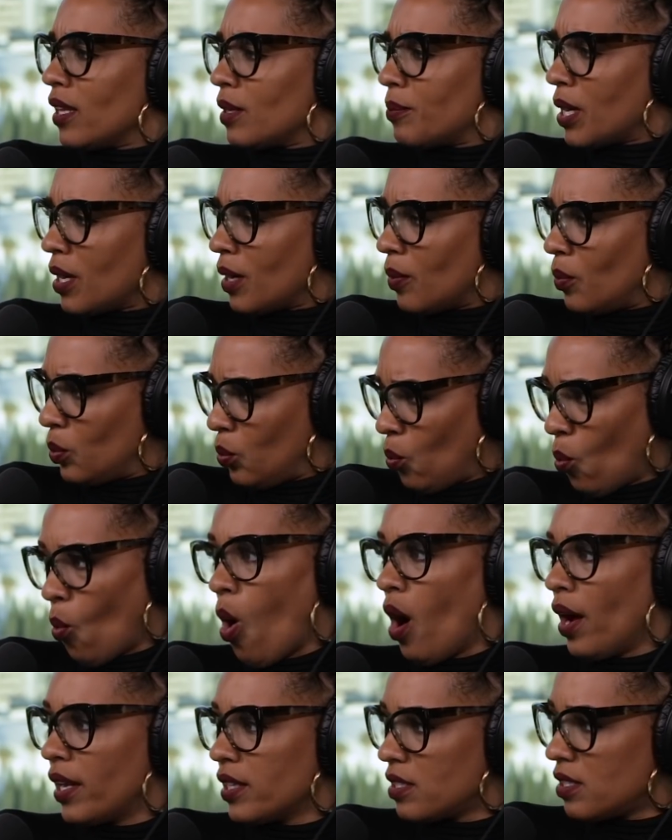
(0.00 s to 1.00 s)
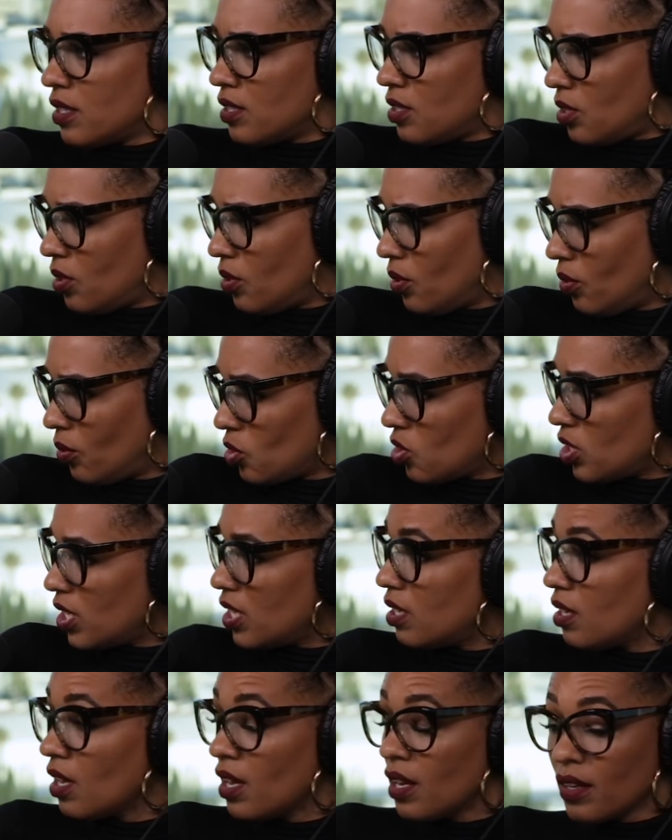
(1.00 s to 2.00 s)
Halle Berry would want to do.
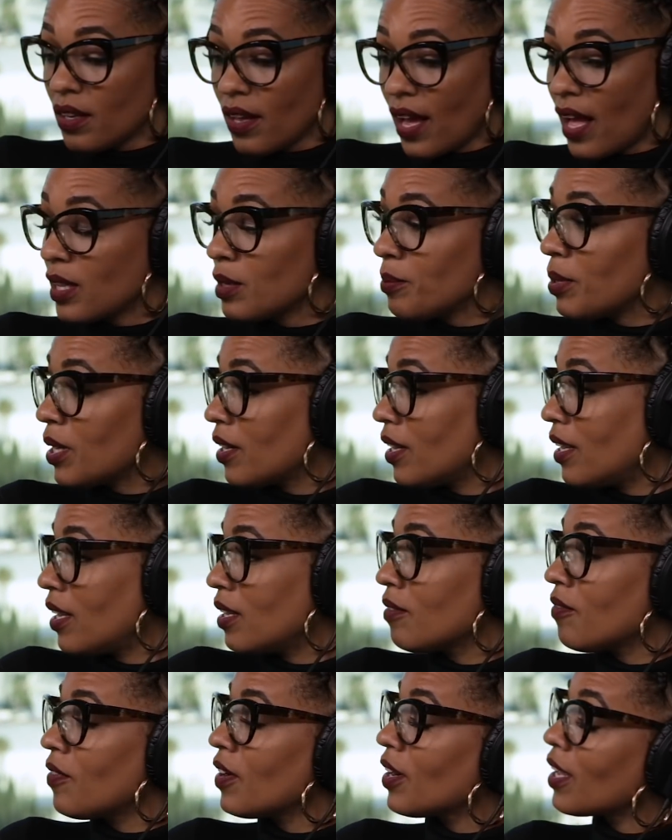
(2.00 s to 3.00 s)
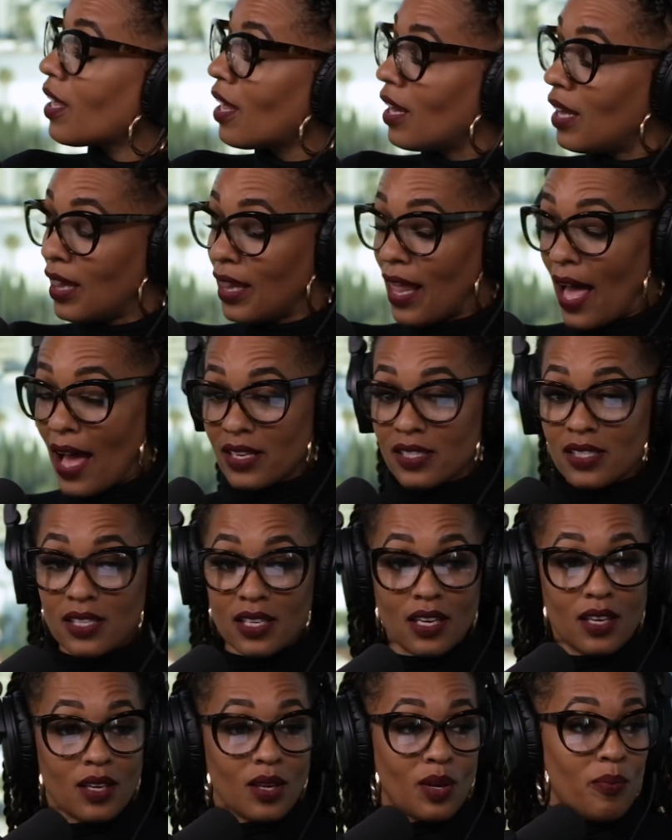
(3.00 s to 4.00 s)
She Halle Berry, in a very
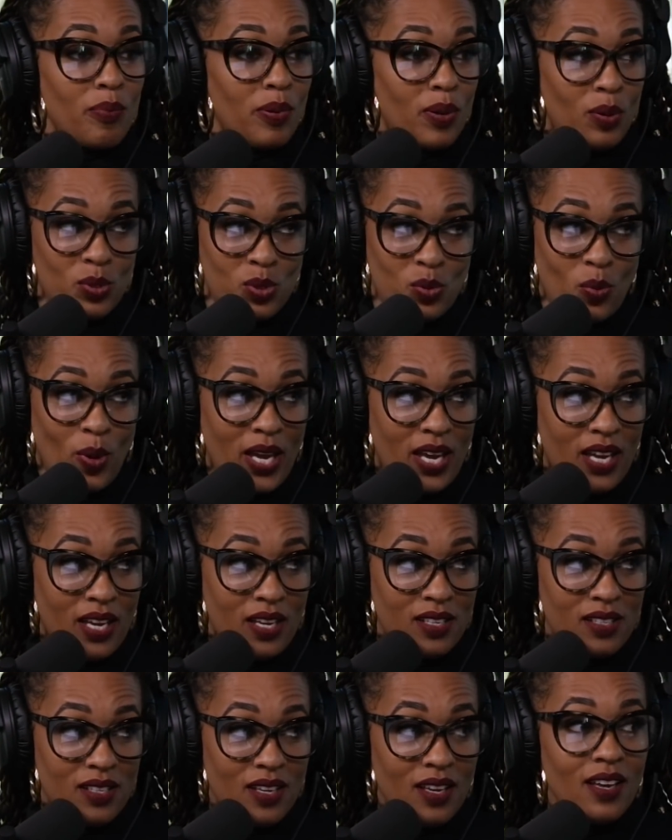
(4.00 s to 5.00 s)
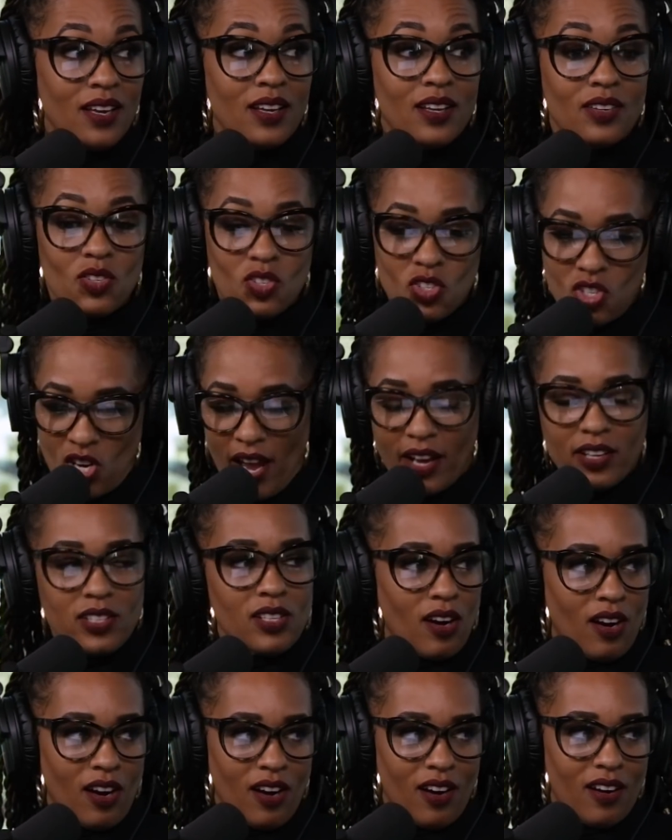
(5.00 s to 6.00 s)
classy, composed way,
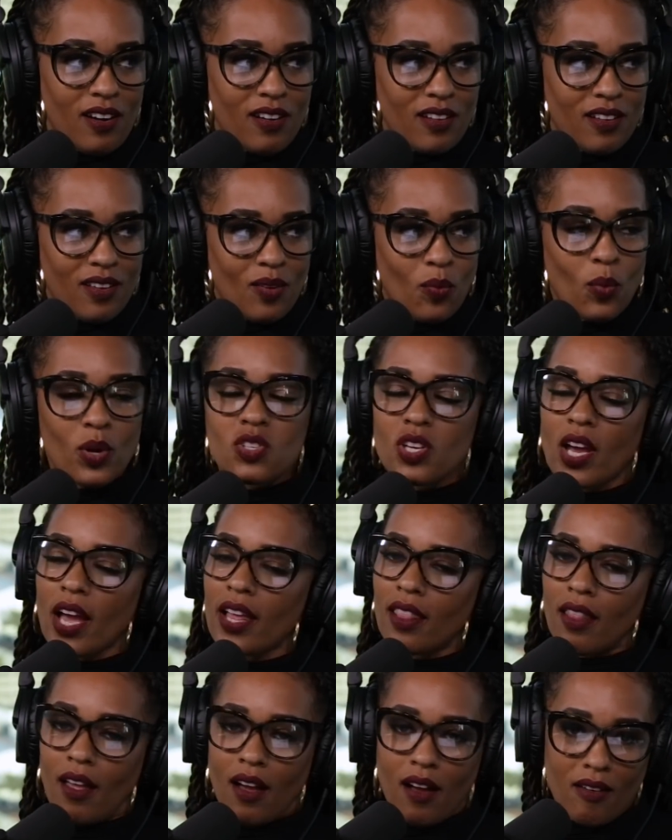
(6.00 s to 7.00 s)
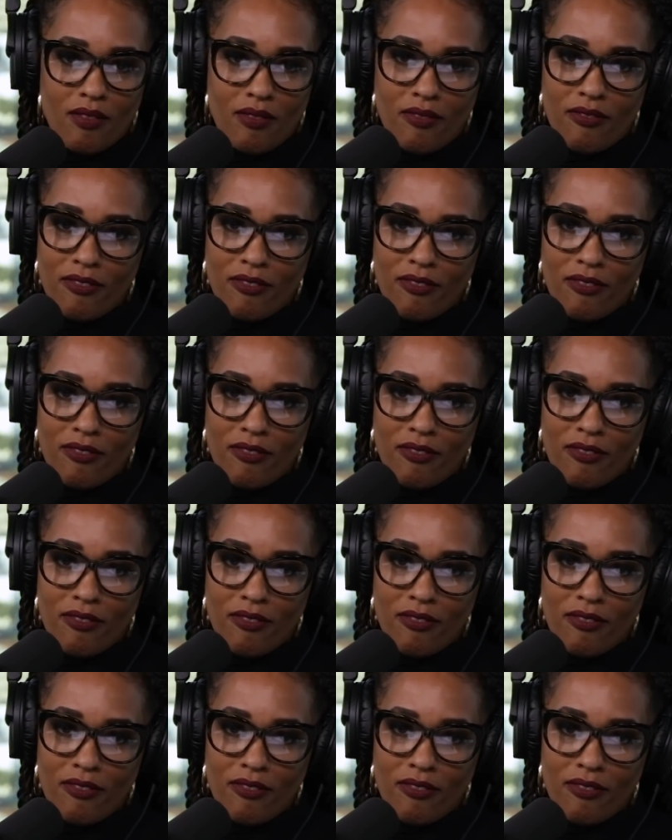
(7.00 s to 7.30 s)
checked her. But this Which is, I love. But